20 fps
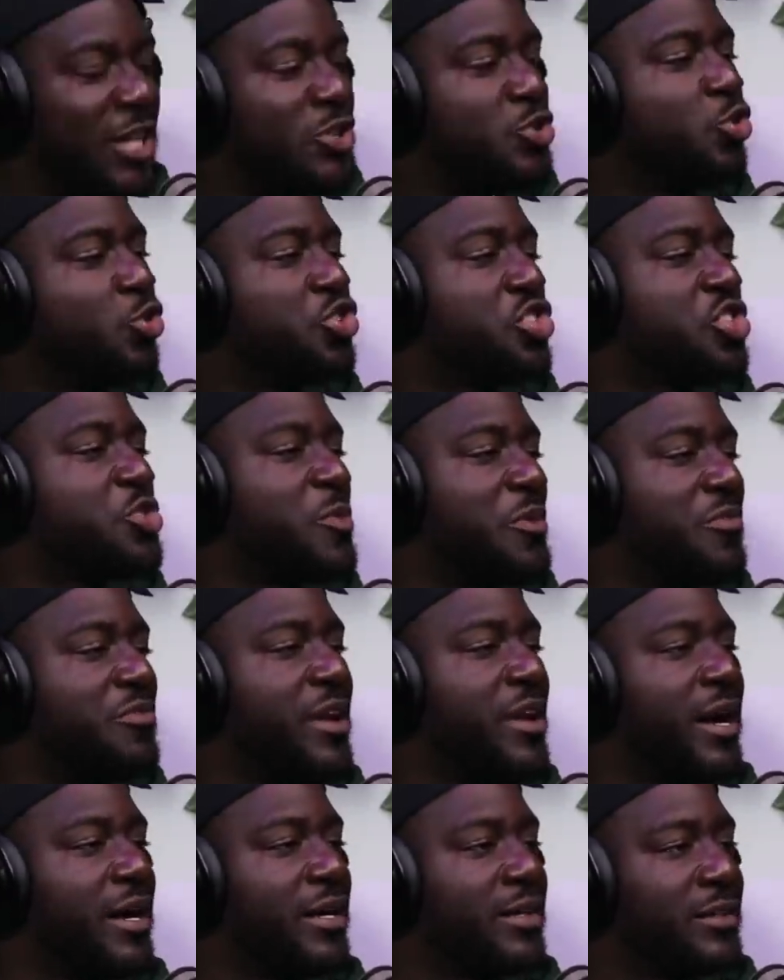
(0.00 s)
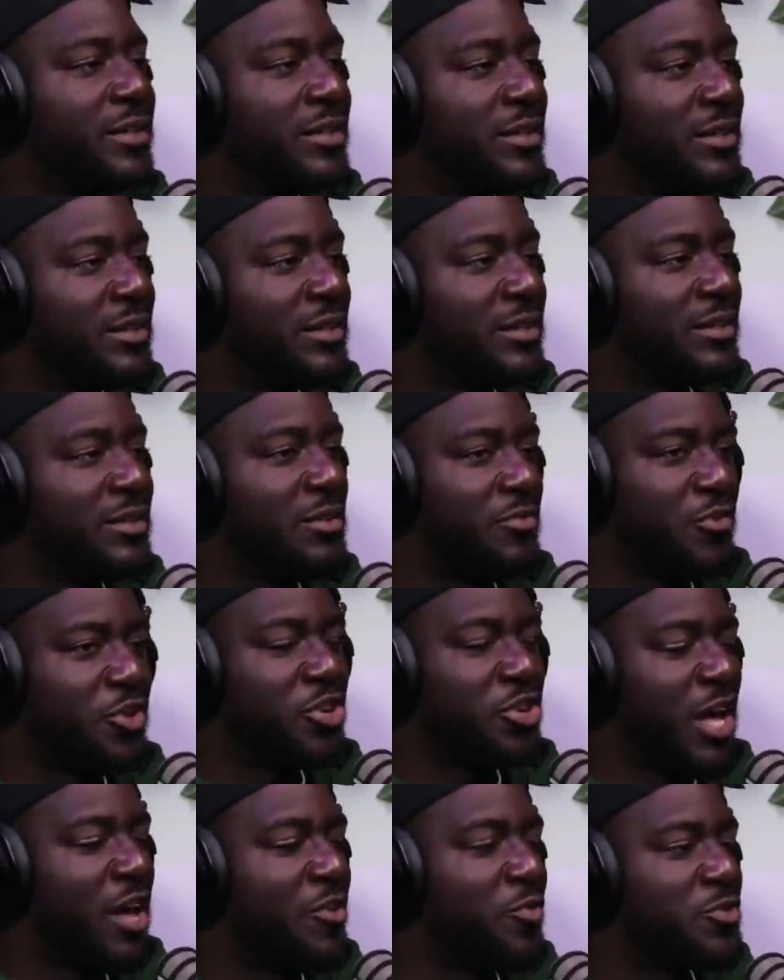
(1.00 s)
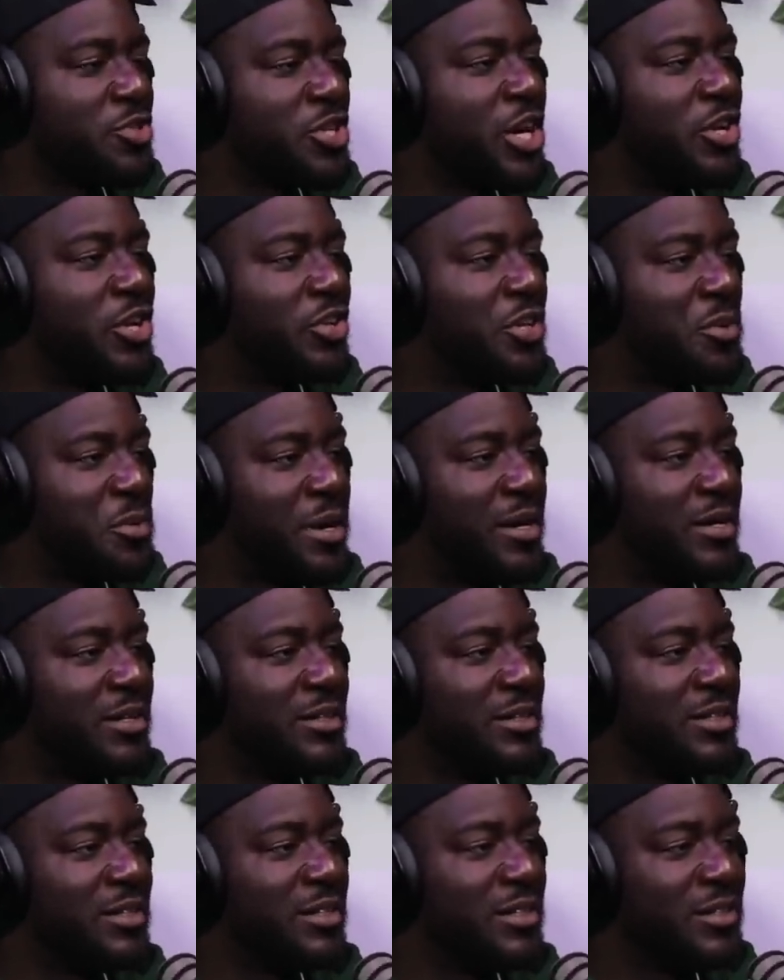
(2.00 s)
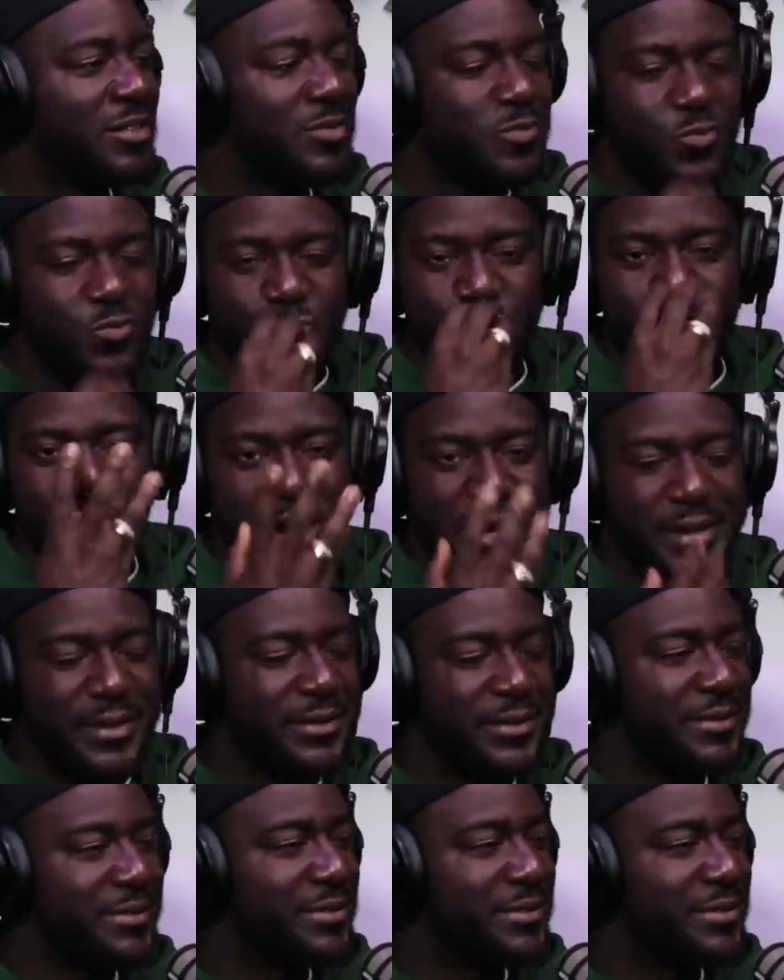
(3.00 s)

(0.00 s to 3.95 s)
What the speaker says: Like Georgia Smith now. The video that everyone's going on about. Mwah.